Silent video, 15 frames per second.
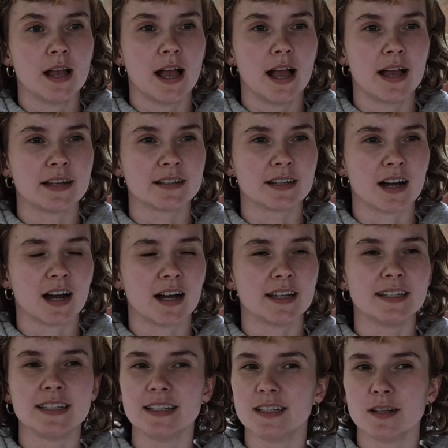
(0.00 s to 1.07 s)
And I
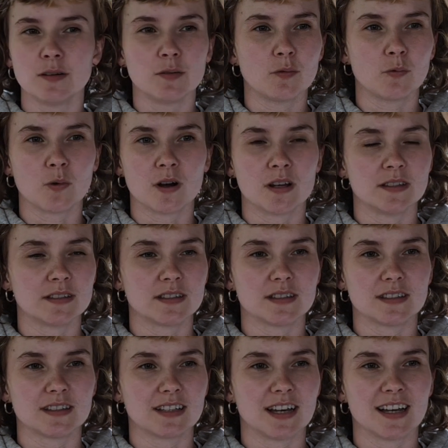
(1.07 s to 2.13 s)
didn't want,
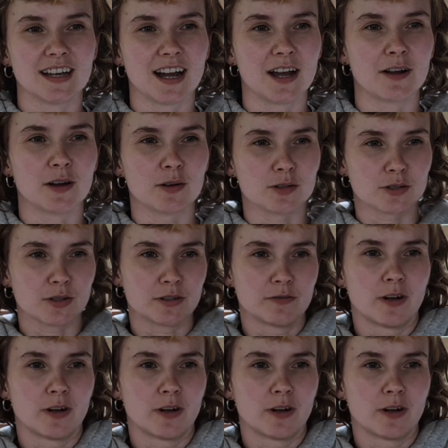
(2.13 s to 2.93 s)
I was